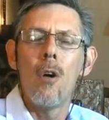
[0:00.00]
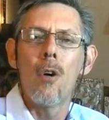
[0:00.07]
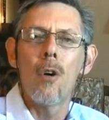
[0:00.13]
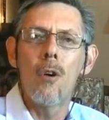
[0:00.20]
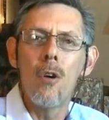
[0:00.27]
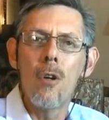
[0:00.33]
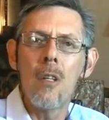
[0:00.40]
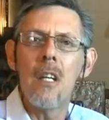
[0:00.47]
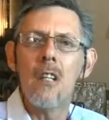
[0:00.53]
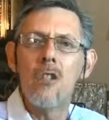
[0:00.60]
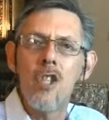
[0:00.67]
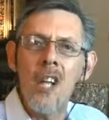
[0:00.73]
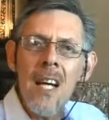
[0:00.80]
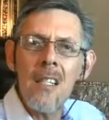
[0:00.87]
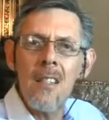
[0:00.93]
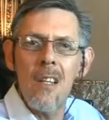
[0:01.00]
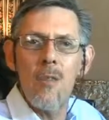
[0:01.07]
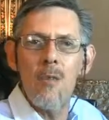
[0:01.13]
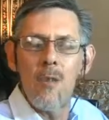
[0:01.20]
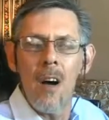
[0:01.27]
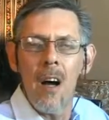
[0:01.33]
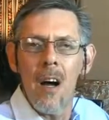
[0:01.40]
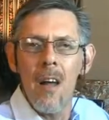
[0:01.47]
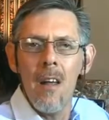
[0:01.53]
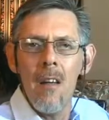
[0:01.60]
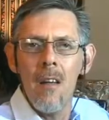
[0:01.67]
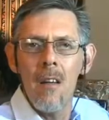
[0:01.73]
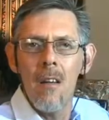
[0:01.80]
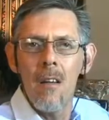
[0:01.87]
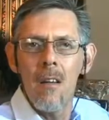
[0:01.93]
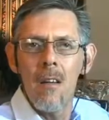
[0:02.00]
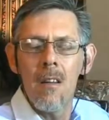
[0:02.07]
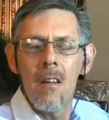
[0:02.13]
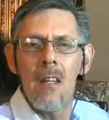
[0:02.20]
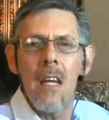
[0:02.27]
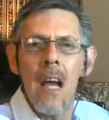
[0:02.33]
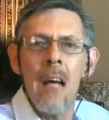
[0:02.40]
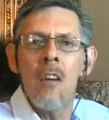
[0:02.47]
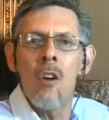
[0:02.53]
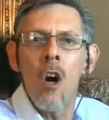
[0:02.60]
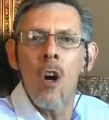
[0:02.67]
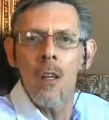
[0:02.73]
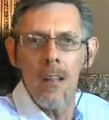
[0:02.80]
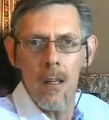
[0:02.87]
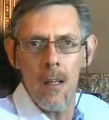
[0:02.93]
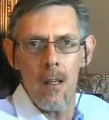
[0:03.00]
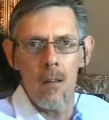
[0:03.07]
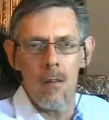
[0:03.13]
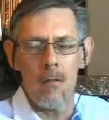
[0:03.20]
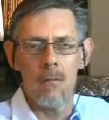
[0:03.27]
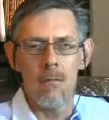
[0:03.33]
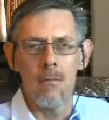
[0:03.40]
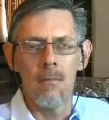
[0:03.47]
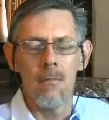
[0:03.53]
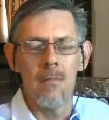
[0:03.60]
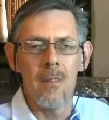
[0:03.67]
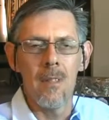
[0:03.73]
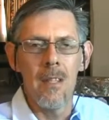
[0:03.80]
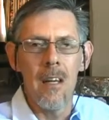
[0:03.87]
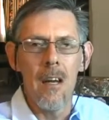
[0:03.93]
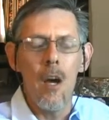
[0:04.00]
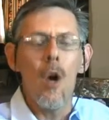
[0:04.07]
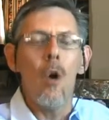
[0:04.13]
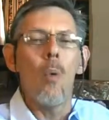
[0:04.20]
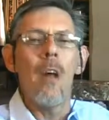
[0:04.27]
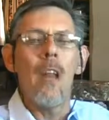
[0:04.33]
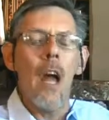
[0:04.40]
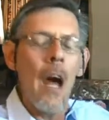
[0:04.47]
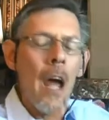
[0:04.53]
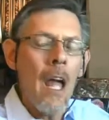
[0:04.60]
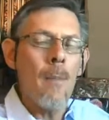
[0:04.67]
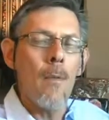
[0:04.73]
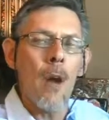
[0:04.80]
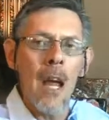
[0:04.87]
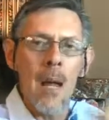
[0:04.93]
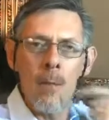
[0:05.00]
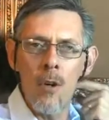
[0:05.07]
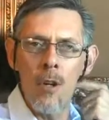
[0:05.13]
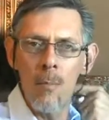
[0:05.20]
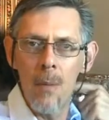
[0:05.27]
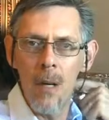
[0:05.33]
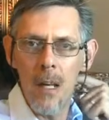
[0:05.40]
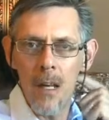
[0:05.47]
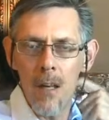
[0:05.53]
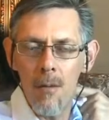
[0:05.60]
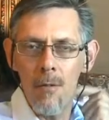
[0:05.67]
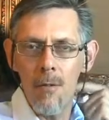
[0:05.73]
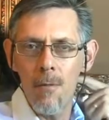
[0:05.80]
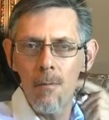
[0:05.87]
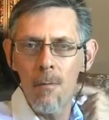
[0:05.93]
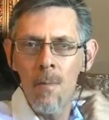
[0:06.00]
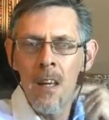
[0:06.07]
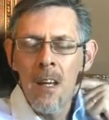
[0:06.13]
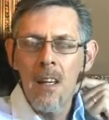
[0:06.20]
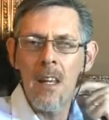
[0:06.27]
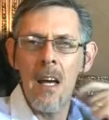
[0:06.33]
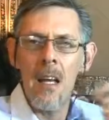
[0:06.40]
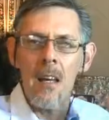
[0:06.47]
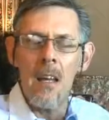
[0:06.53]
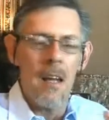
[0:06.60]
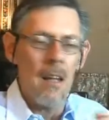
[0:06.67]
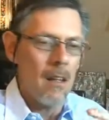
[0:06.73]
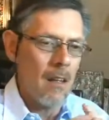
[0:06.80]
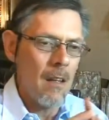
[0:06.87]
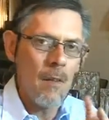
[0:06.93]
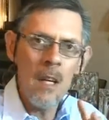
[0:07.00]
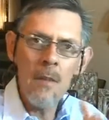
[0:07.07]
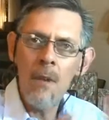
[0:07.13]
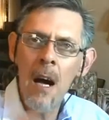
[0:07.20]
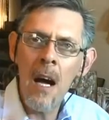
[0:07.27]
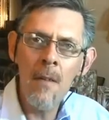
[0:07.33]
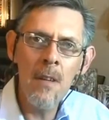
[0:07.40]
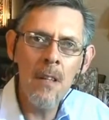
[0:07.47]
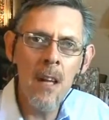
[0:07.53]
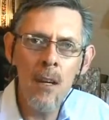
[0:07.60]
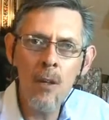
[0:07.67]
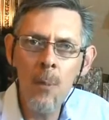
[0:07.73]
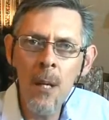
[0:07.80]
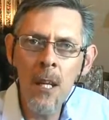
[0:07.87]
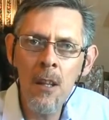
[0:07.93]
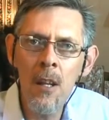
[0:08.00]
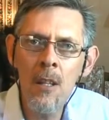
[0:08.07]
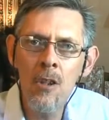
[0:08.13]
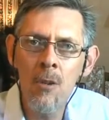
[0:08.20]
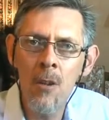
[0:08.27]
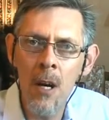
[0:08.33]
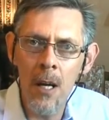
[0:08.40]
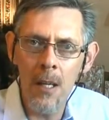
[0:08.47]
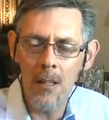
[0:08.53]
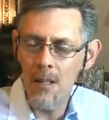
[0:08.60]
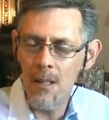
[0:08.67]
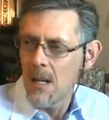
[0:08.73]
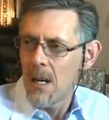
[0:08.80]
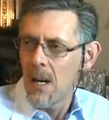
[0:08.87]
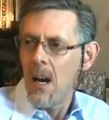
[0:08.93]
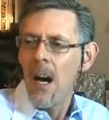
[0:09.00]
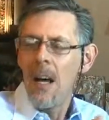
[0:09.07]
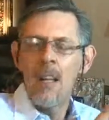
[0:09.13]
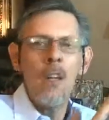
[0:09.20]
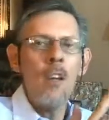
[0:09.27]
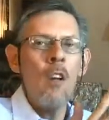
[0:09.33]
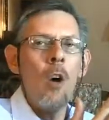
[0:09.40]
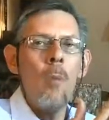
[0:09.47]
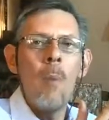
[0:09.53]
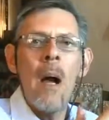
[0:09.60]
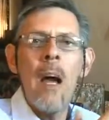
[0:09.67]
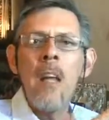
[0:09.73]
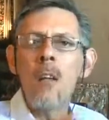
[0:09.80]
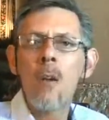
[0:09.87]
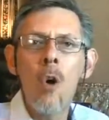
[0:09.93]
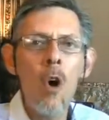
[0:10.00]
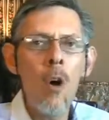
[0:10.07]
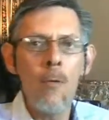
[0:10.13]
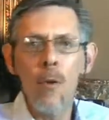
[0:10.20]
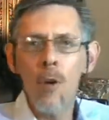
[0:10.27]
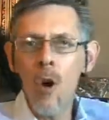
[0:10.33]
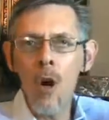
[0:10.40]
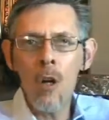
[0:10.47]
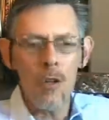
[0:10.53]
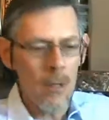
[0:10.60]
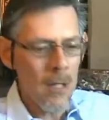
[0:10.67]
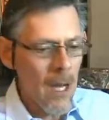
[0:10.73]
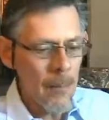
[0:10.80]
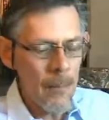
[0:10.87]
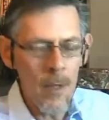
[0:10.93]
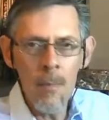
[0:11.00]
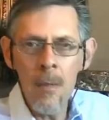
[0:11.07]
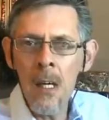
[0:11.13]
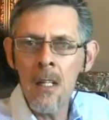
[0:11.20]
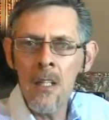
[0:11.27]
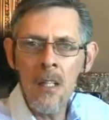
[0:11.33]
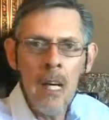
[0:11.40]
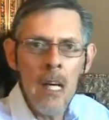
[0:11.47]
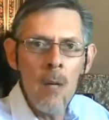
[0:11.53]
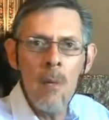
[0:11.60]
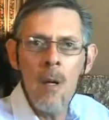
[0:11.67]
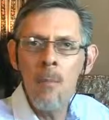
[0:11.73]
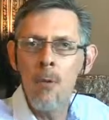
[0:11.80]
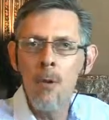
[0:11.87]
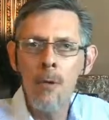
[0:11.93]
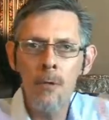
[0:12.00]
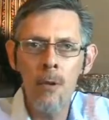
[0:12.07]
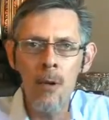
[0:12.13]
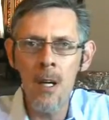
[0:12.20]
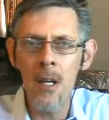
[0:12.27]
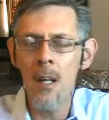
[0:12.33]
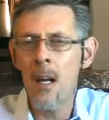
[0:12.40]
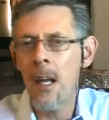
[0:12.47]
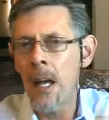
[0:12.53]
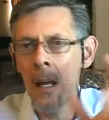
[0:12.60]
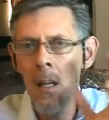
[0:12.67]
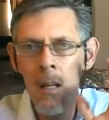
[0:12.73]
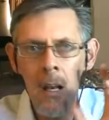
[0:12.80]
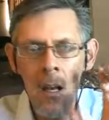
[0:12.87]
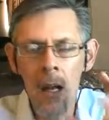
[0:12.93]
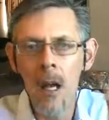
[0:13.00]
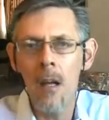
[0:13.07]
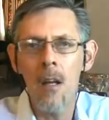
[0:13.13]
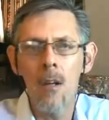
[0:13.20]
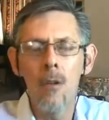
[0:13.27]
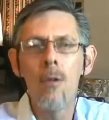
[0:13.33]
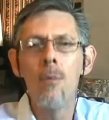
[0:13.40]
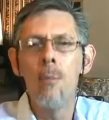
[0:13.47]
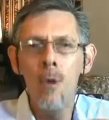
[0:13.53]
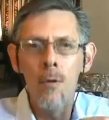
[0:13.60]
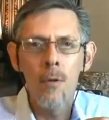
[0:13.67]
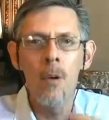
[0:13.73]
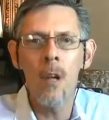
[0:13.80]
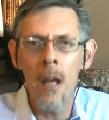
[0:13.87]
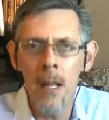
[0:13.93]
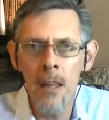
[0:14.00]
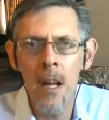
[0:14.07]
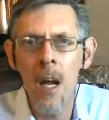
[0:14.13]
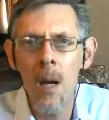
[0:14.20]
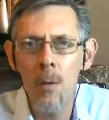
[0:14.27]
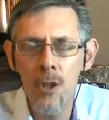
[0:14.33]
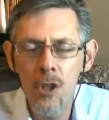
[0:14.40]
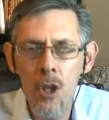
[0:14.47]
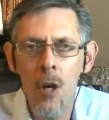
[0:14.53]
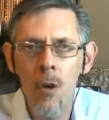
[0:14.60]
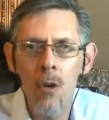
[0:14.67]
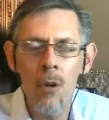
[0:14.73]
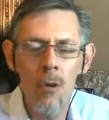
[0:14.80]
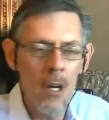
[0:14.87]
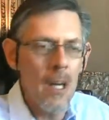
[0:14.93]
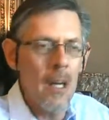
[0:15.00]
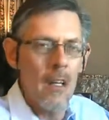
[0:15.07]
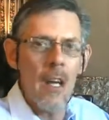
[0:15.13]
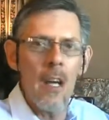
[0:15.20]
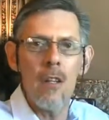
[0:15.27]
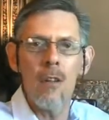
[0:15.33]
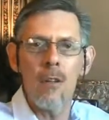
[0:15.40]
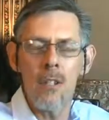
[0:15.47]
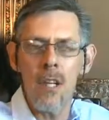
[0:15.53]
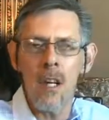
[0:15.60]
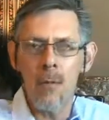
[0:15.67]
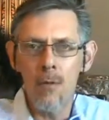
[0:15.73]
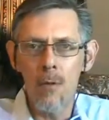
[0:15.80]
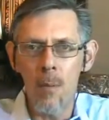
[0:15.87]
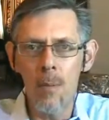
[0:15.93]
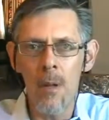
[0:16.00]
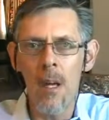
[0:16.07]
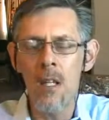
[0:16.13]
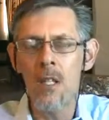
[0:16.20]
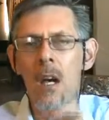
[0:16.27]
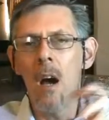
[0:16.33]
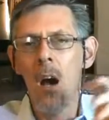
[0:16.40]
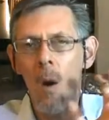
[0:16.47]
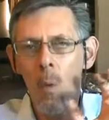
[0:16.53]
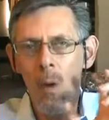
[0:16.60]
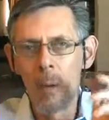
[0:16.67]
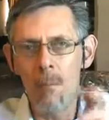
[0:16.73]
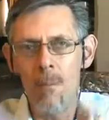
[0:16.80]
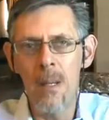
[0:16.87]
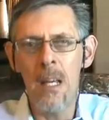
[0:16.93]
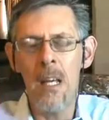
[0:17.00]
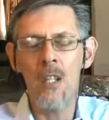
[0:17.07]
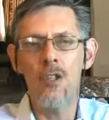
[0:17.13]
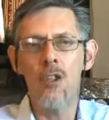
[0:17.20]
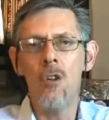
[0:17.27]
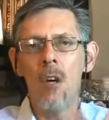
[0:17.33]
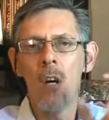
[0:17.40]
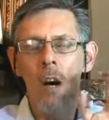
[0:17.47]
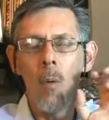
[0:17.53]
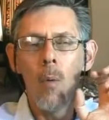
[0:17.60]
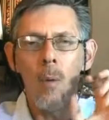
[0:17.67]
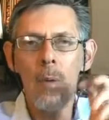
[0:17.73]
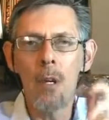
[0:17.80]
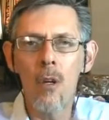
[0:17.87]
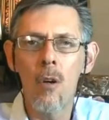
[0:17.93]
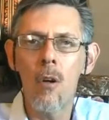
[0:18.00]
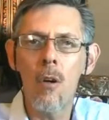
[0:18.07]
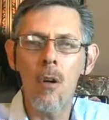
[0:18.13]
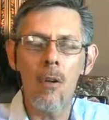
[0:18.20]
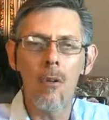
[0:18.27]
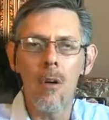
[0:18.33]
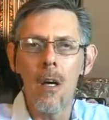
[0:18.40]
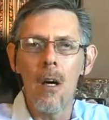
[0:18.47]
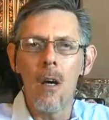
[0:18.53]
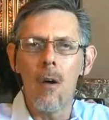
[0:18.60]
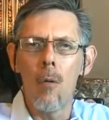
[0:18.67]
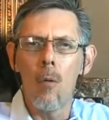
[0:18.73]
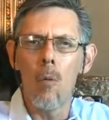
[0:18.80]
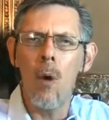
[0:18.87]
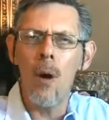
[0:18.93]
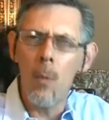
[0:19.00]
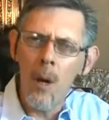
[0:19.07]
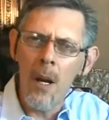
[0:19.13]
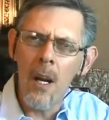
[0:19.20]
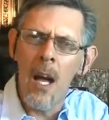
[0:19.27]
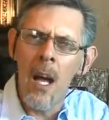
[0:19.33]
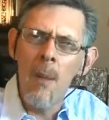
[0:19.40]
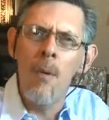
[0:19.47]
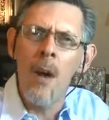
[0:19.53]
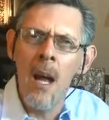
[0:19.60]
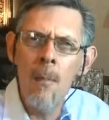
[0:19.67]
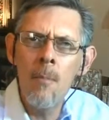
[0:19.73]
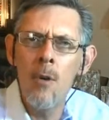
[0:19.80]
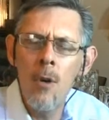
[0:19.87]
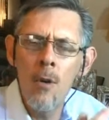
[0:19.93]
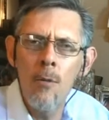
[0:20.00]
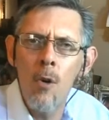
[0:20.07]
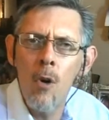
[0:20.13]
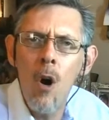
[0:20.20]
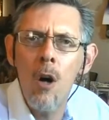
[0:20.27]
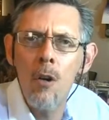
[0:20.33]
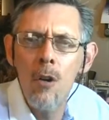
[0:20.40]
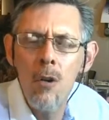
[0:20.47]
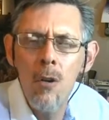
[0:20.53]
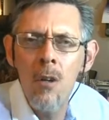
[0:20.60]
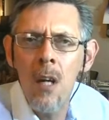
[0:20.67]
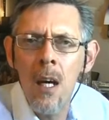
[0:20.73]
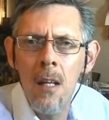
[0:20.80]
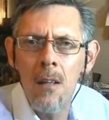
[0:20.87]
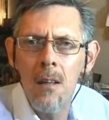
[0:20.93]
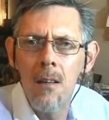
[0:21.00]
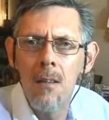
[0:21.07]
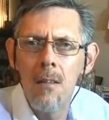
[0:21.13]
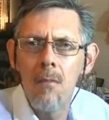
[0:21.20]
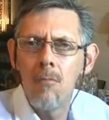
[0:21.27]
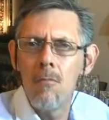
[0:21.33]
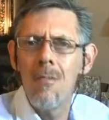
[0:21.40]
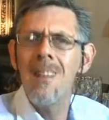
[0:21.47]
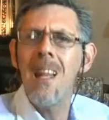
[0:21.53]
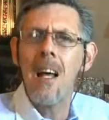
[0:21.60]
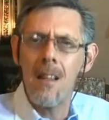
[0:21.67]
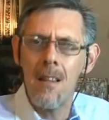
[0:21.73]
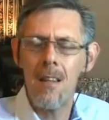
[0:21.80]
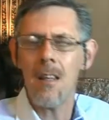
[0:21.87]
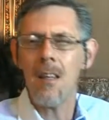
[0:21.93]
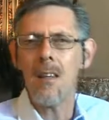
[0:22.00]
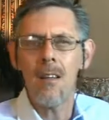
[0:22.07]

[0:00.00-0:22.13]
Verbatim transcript: could justify the ungodly. When Abraham could believe that even if I haven't done 20 things right, I didn't obey the law for God to come to me and say to me, Move to another land and, and move to a land that I will show you. Get yourself to a place. I want to bless you. I want to be good to you. What, what did Abraham do for God to do that? Nothing.